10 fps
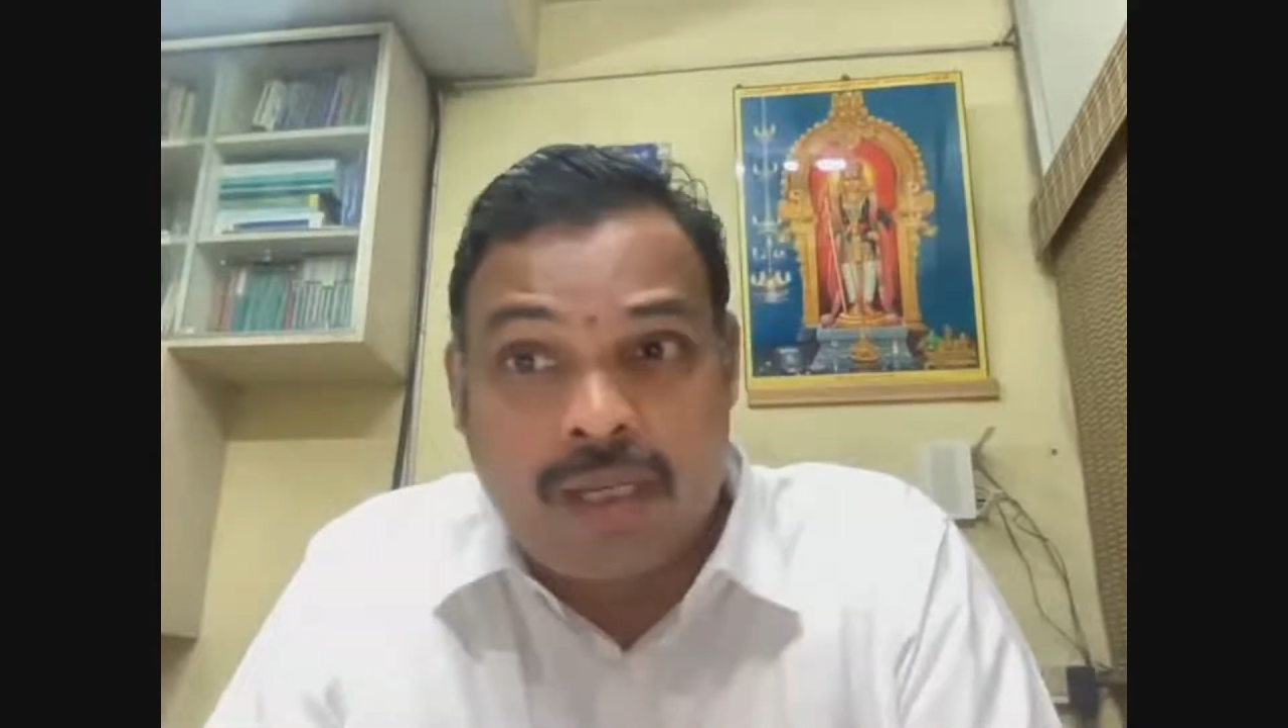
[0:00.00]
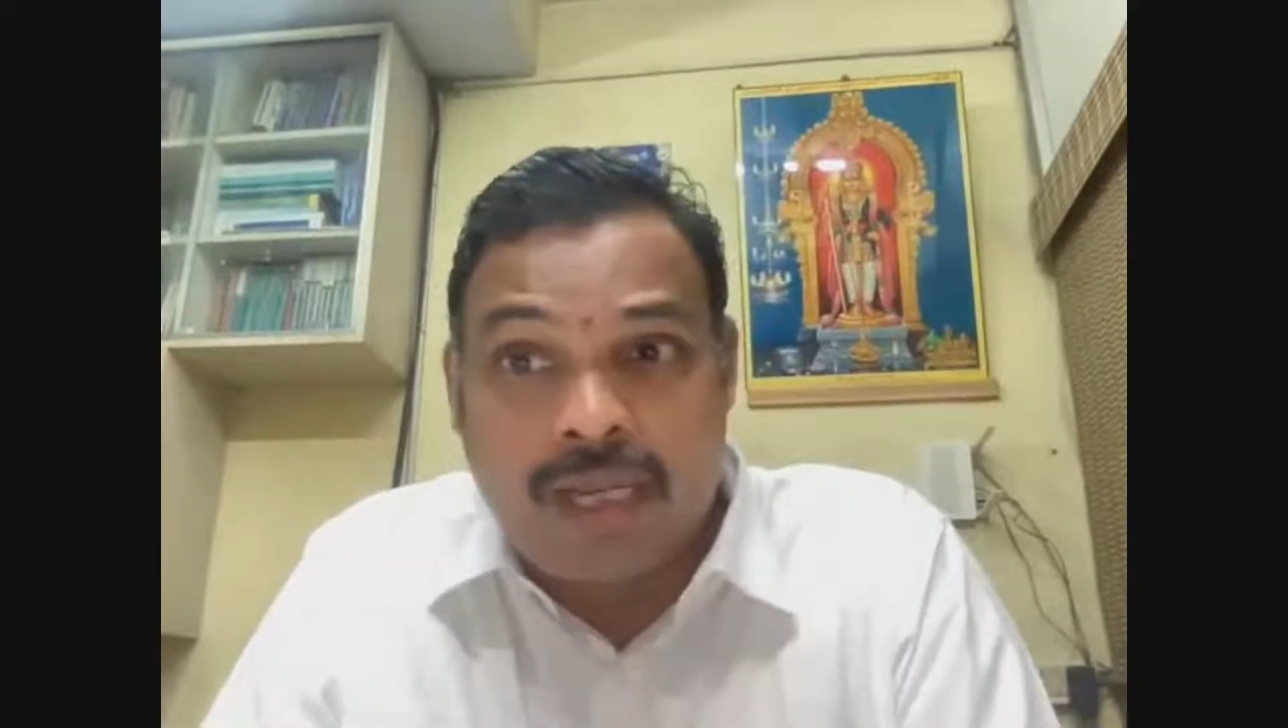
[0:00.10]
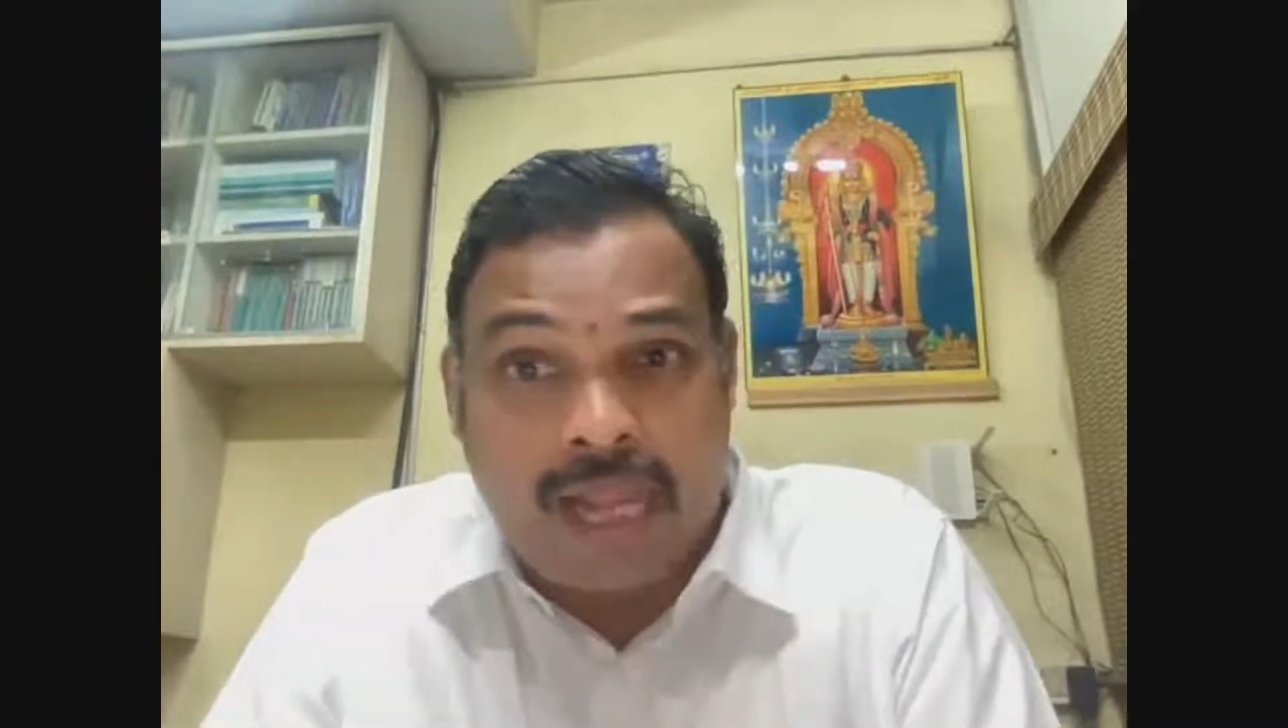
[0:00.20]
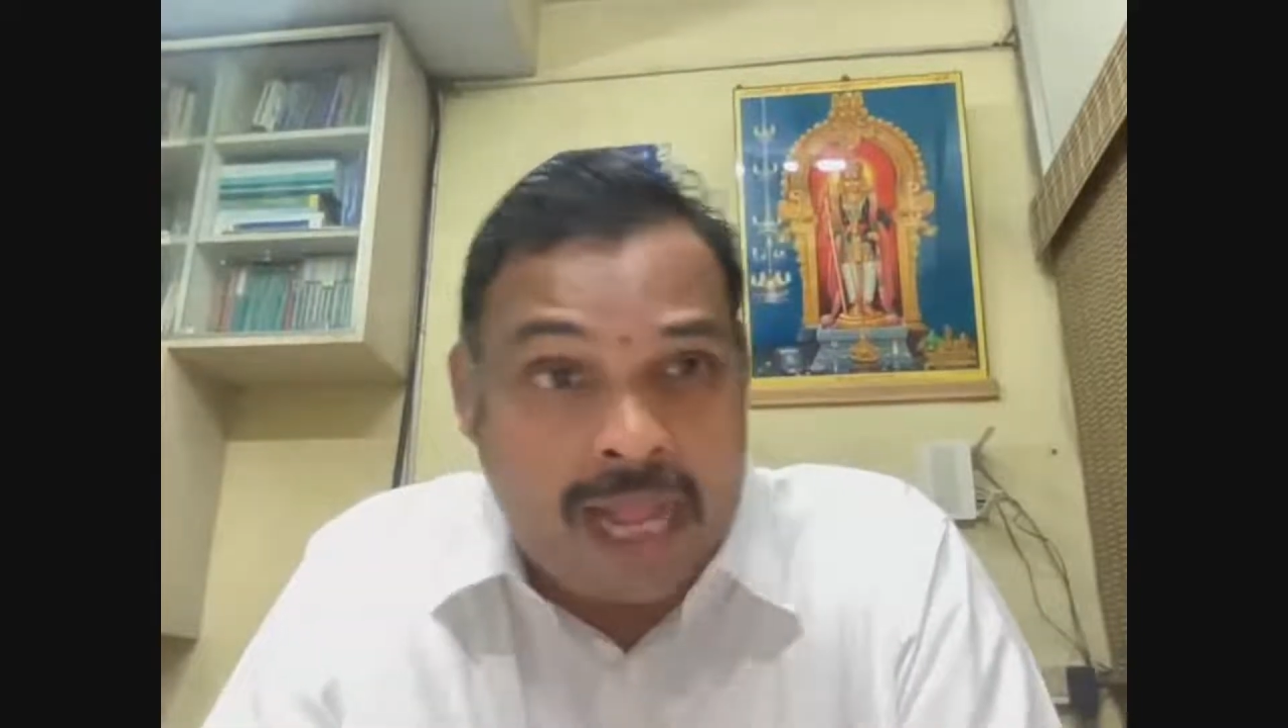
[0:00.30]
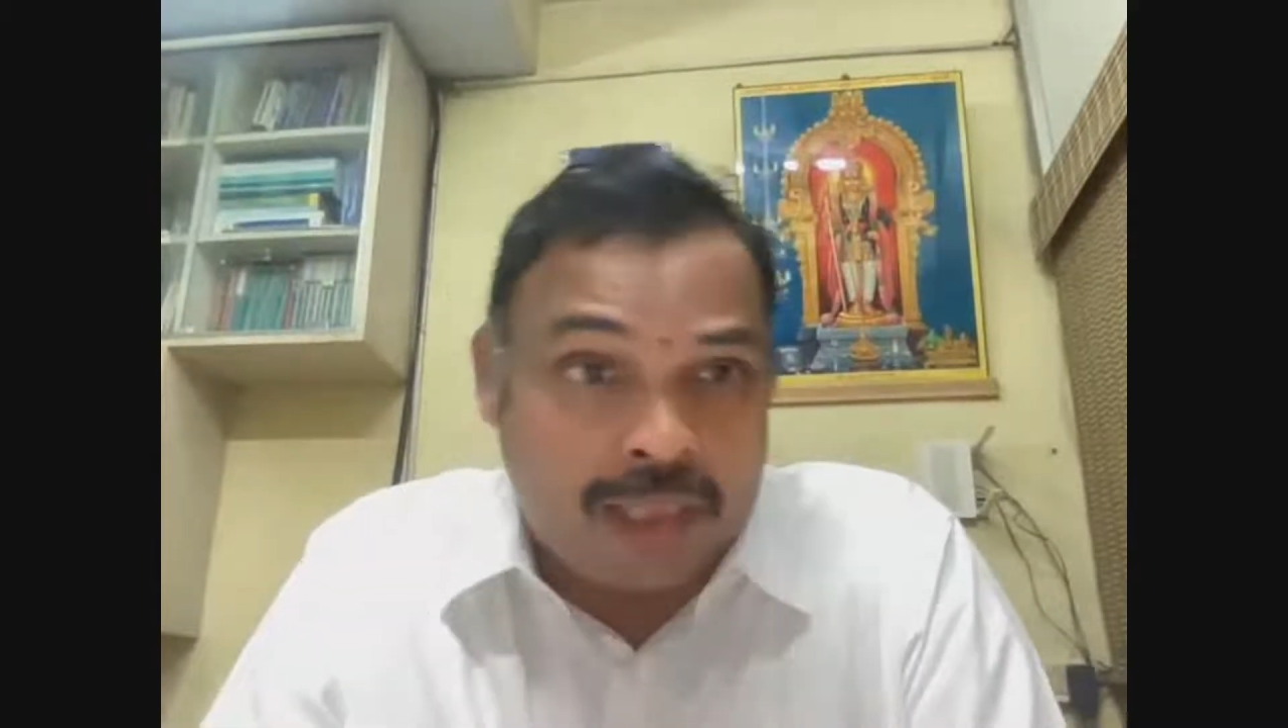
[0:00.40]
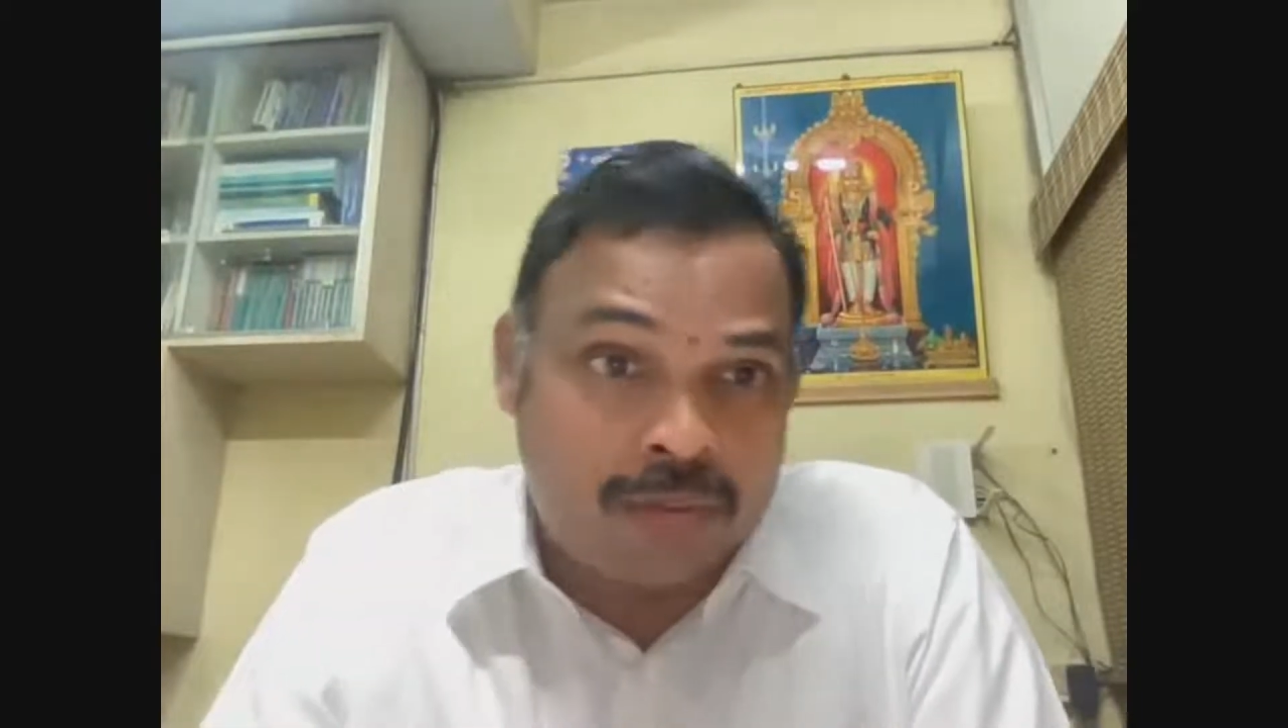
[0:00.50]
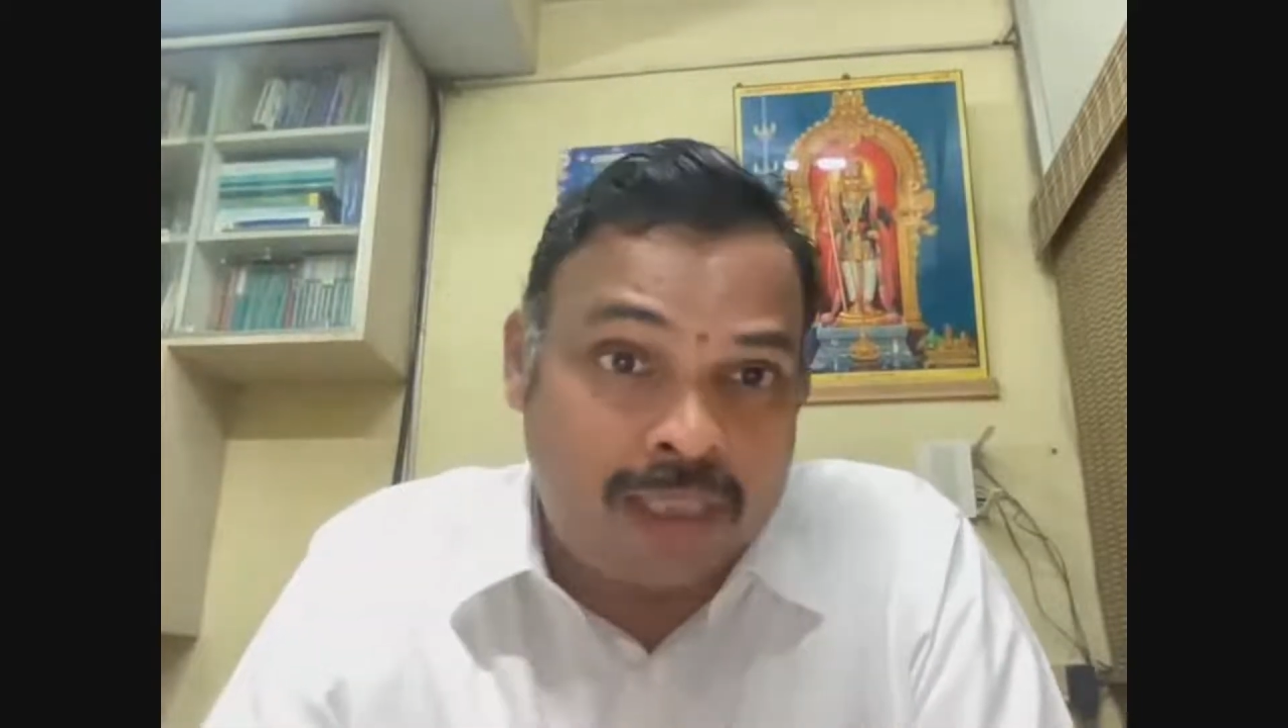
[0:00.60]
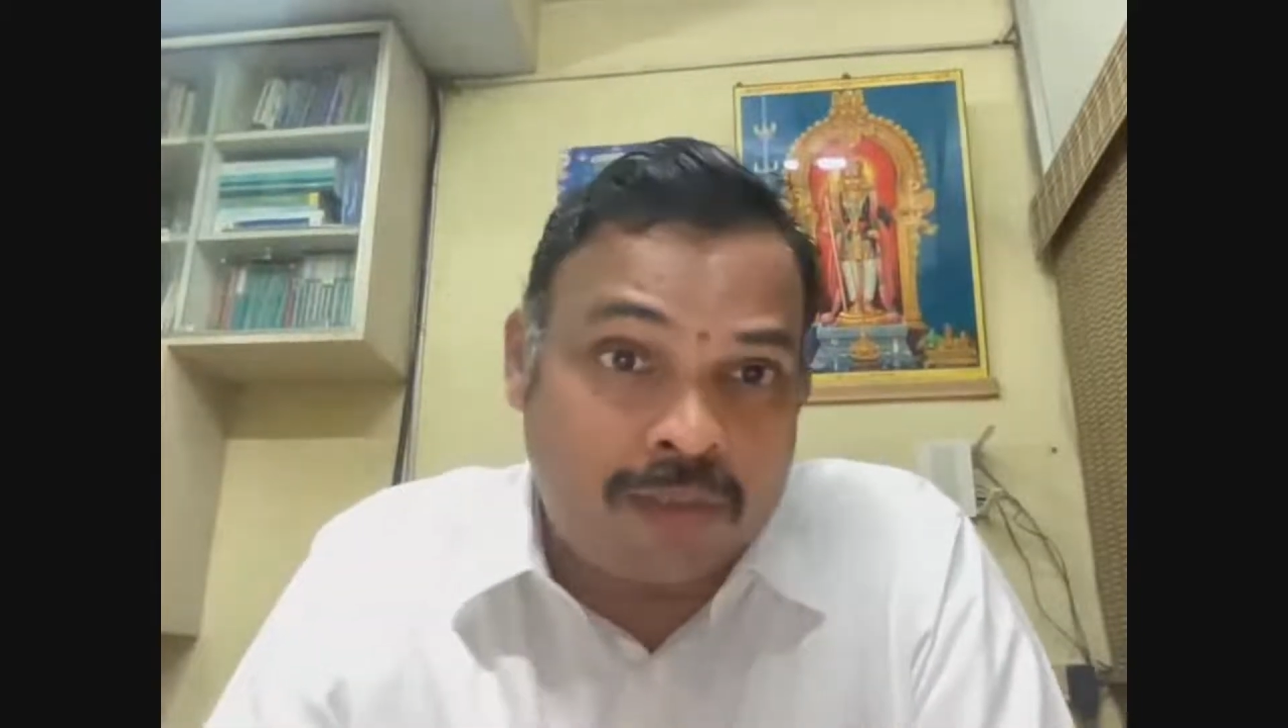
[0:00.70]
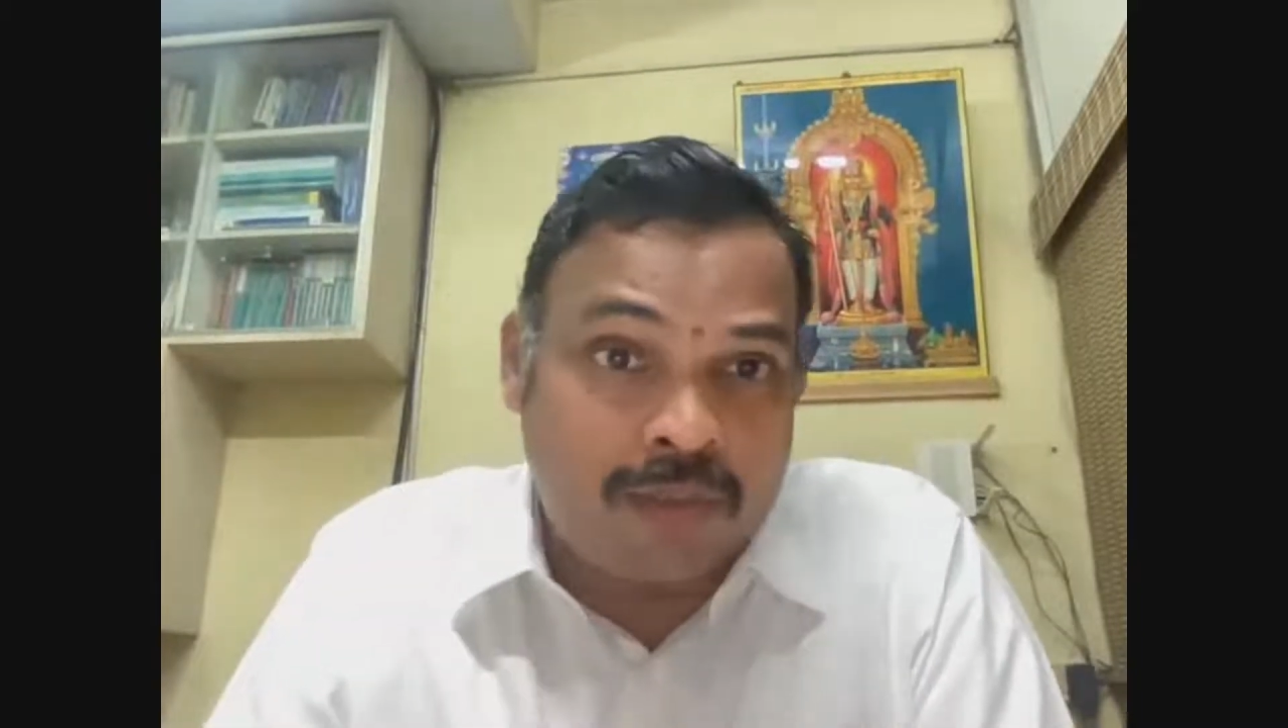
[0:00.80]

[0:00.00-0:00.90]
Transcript: as well as for